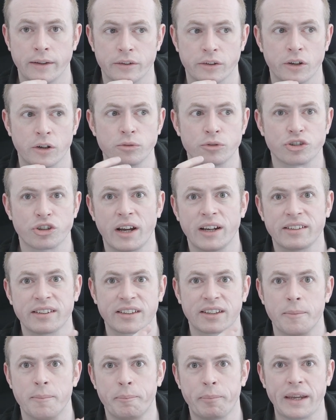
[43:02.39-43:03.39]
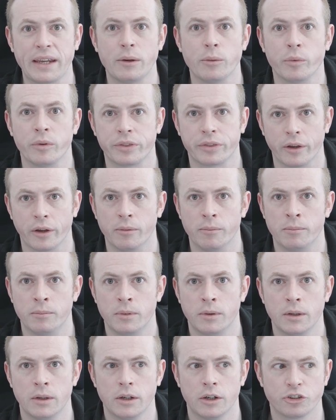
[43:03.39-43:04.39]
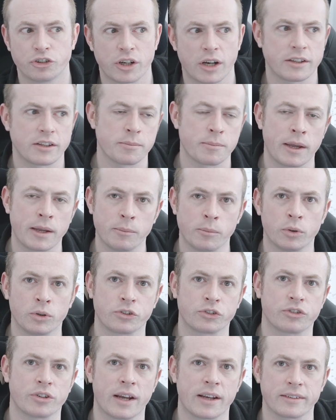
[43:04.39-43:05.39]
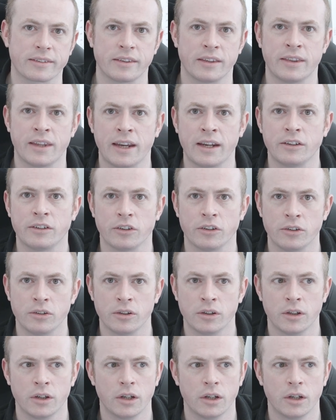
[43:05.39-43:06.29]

so don't try to compete with them or try to make more strikes than they do.